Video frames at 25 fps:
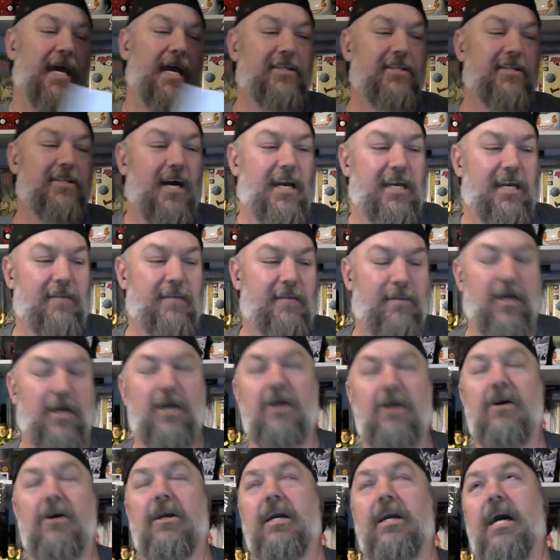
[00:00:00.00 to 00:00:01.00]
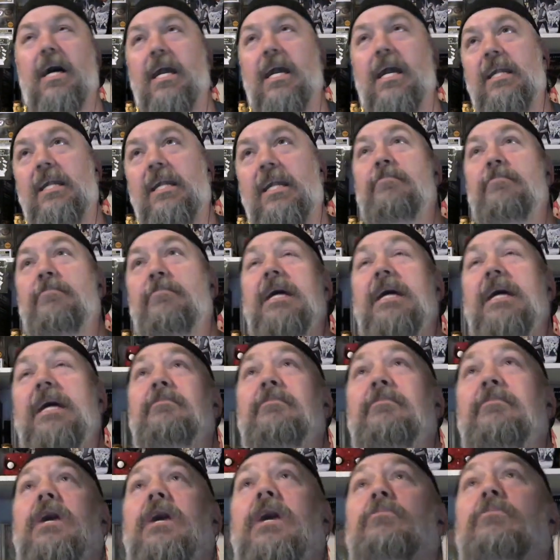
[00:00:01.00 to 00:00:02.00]
bed talking about, oh God, I need to pay
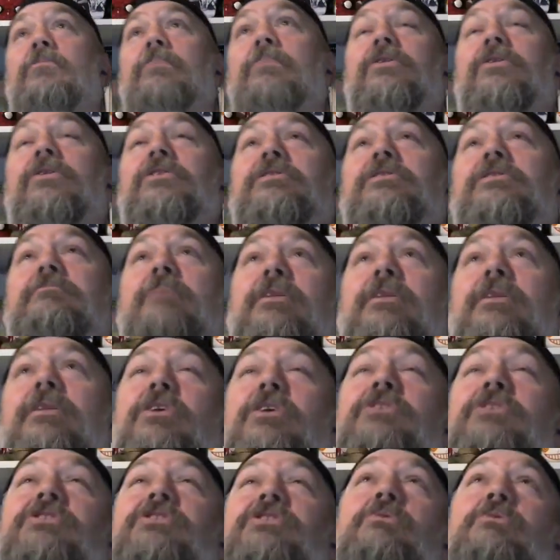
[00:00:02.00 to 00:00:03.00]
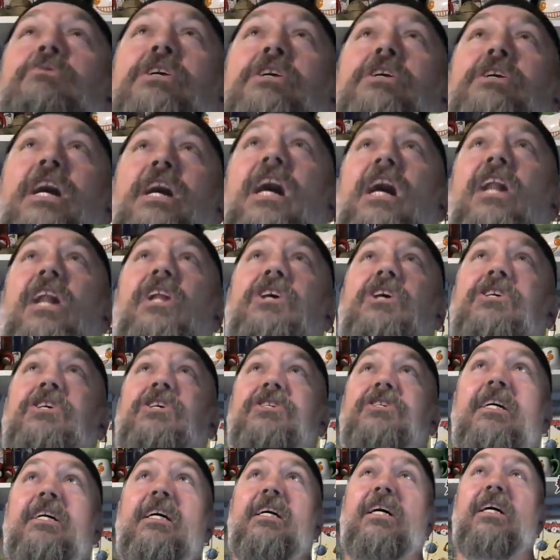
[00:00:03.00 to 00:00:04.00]
the power bill this month. That's
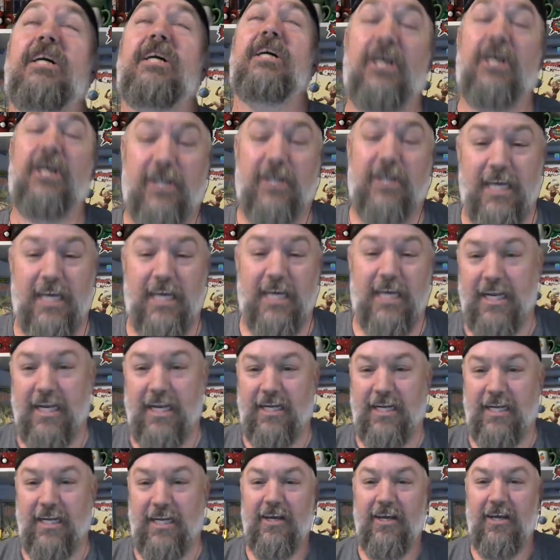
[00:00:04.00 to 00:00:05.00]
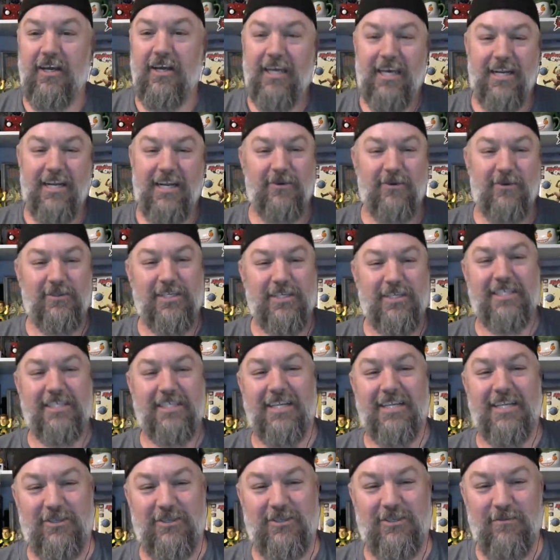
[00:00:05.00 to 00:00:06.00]
$200. Oh God, and it was
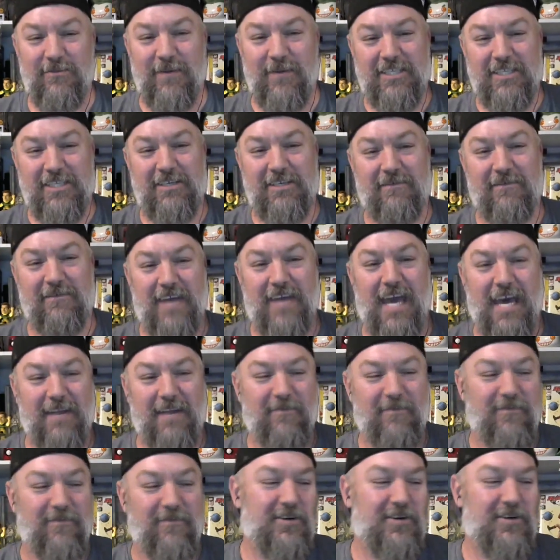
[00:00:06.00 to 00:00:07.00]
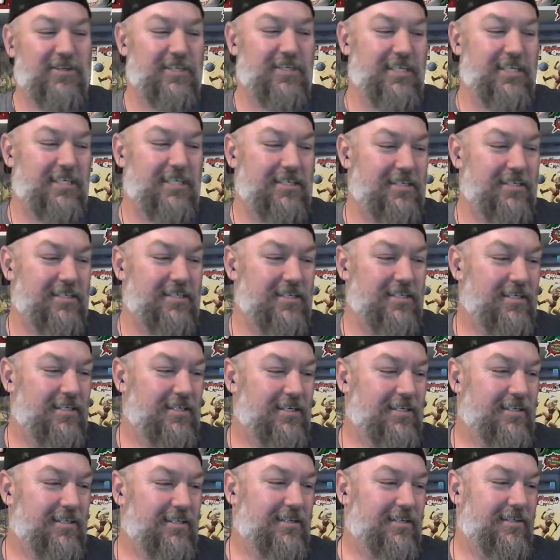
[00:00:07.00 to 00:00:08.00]
just too much of that versus
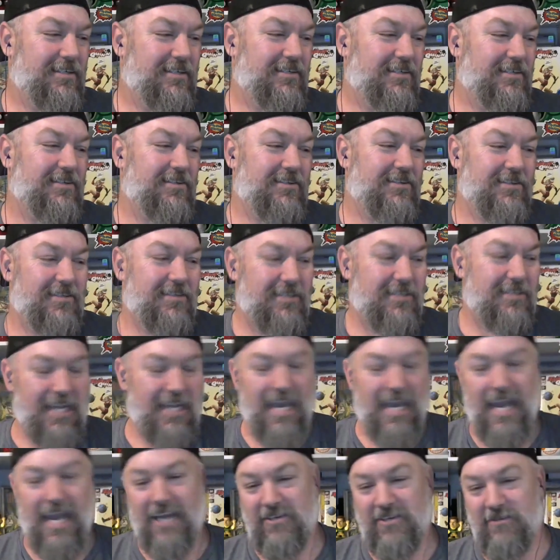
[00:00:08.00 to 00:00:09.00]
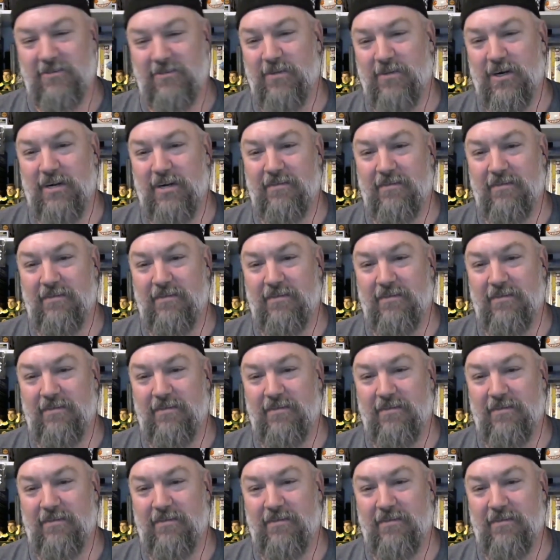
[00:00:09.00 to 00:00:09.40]
the action part of